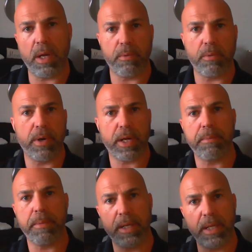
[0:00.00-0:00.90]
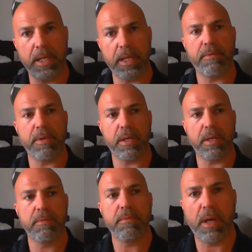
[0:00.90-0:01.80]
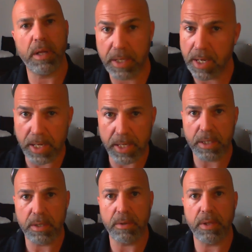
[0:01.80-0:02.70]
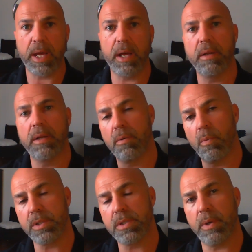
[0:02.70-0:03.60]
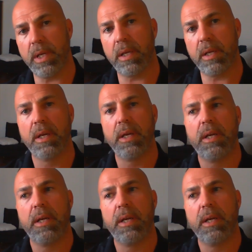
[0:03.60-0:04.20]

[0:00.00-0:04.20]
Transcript: I would recommend any of you on the diet to do that once a week